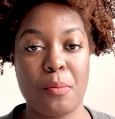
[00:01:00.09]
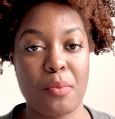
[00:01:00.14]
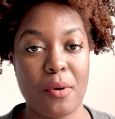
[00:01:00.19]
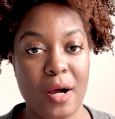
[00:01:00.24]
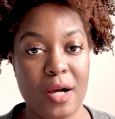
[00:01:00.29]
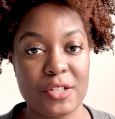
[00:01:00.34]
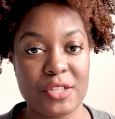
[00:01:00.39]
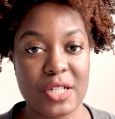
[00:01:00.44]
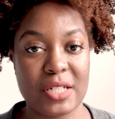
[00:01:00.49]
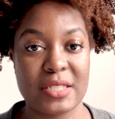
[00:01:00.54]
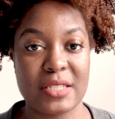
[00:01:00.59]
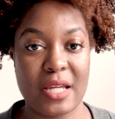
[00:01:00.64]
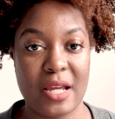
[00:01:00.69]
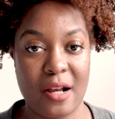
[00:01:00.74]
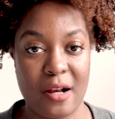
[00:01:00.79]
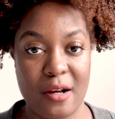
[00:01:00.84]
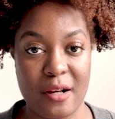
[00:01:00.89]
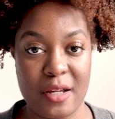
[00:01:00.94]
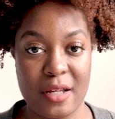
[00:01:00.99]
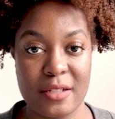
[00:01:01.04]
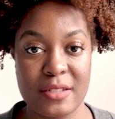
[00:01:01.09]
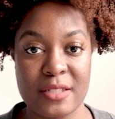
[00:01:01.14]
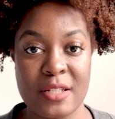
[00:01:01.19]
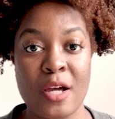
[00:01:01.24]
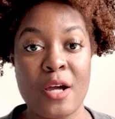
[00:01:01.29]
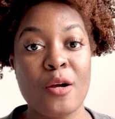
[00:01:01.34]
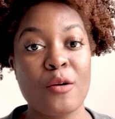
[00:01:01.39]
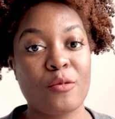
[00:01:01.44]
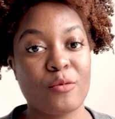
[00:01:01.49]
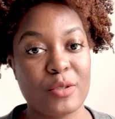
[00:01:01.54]
Projects, Areas,
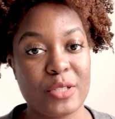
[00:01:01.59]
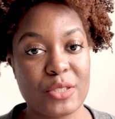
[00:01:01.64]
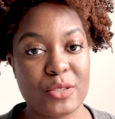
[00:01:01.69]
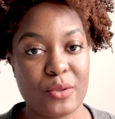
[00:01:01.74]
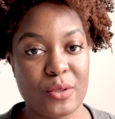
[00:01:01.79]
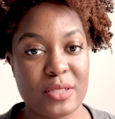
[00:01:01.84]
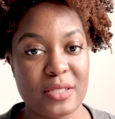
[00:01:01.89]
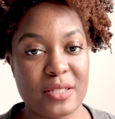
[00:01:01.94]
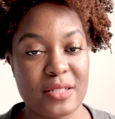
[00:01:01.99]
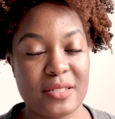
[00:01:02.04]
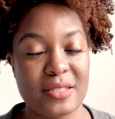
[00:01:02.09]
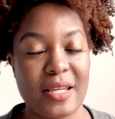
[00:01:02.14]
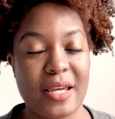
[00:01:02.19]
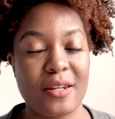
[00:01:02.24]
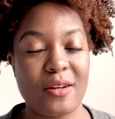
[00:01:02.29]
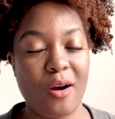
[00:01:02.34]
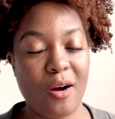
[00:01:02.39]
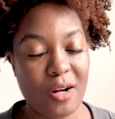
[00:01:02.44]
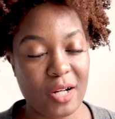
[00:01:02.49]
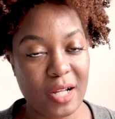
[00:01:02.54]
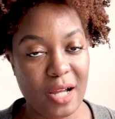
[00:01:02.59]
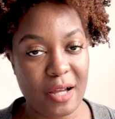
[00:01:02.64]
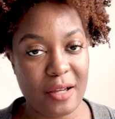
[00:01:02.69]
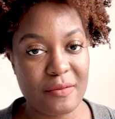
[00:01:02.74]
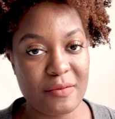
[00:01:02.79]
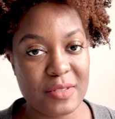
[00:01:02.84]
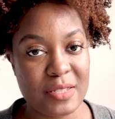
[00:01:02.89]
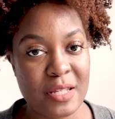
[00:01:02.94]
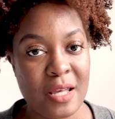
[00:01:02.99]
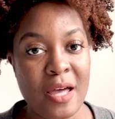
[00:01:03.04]
Resources, and
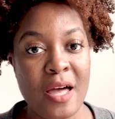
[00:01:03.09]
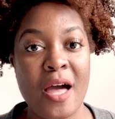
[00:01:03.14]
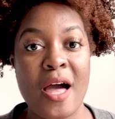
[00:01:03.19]
Archives.